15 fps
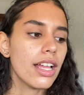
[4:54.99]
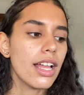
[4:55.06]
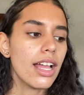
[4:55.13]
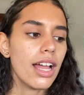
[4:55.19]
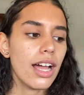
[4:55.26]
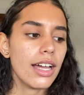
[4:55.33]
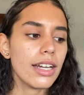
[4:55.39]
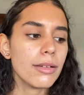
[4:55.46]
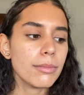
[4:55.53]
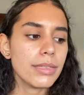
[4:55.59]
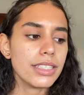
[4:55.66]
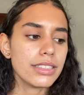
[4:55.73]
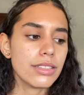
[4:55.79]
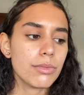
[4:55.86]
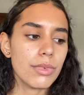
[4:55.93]
Adam
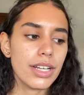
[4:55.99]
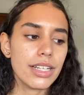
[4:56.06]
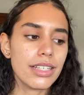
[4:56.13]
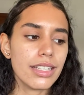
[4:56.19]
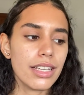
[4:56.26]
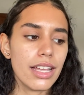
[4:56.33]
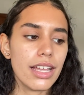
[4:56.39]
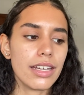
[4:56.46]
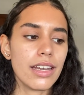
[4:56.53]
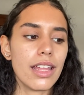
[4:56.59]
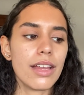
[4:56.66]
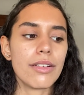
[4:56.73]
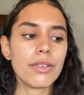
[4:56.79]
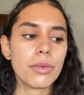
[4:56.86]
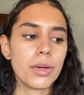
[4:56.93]
isn't ready and
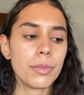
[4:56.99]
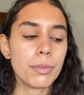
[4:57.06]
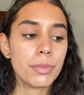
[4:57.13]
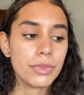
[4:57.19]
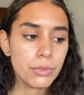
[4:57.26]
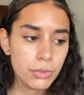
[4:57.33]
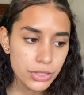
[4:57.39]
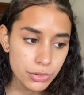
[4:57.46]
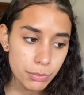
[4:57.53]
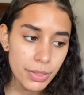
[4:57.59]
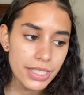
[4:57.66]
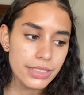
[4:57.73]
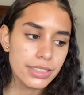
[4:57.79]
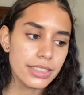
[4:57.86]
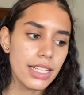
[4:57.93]
Eric
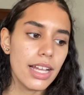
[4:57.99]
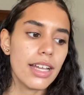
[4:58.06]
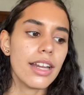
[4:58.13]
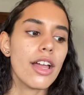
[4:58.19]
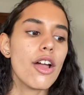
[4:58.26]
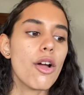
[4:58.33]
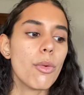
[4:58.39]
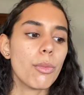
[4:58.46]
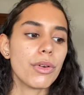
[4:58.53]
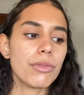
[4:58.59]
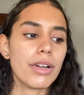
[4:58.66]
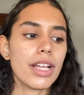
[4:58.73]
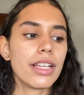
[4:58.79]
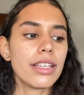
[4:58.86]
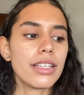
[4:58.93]
respects that. When
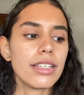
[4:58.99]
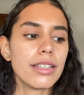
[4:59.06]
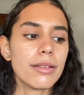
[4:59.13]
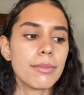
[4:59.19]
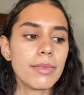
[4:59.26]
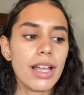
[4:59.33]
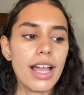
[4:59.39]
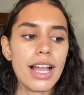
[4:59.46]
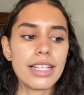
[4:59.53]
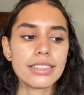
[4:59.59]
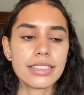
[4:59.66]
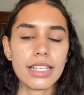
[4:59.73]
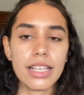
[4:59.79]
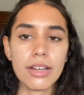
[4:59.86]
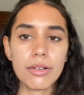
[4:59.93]
Rahim
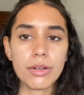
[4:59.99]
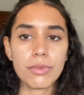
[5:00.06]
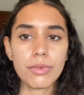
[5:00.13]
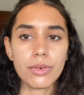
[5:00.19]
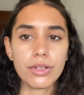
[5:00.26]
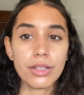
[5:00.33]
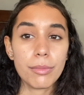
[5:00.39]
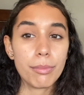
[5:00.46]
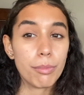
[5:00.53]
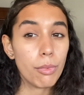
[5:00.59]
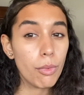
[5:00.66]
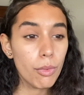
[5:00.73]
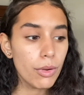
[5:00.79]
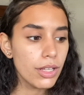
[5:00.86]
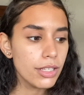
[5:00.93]
asks Eric for the
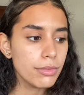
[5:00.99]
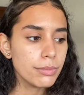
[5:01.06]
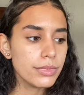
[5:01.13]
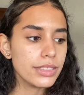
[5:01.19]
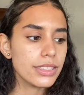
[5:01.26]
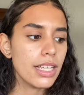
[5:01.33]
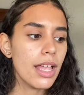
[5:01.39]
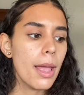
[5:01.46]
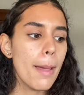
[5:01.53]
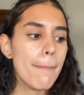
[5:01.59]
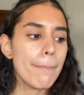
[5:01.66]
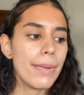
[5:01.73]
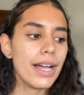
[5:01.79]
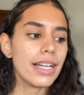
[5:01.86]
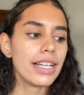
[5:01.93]
poems
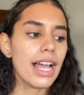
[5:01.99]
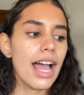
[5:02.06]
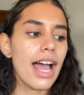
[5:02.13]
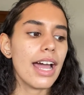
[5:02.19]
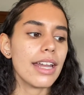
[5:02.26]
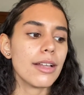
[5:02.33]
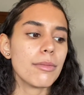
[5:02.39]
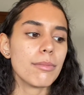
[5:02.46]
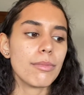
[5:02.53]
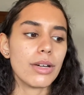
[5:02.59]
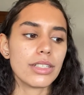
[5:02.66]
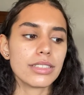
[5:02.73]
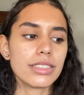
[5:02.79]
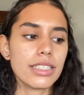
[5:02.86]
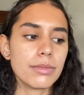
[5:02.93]
back, Adam
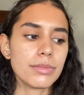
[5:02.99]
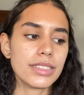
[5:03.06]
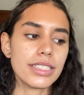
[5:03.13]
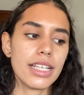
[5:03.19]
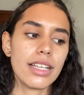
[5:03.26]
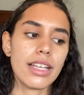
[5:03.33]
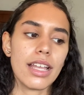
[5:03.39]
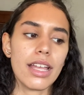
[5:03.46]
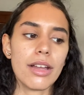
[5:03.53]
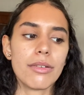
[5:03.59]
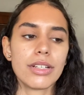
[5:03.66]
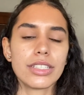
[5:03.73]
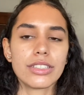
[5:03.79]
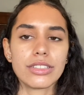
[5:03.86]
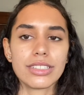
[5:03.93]
mocks him, saying
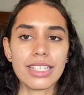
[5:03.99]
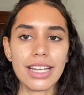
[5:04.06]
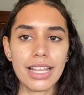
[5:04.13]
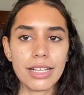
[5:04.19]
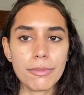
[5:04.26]
Eric doesn't like